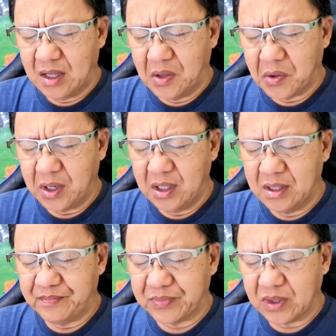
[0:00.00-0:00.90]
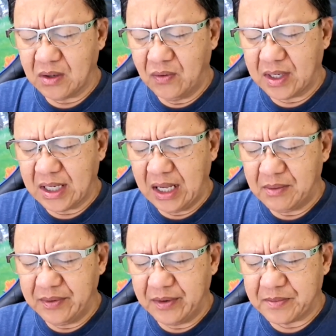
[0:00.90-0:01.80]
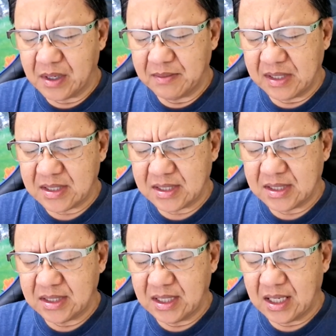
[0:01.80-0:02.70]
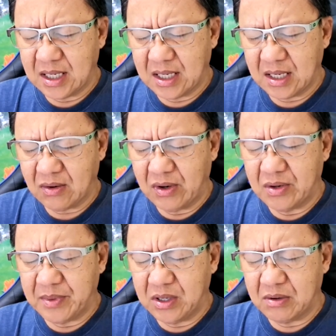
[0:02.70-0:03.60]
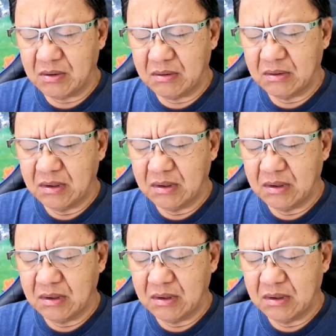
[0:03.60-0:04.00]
Lord, we claim all your promise na kung ano man yung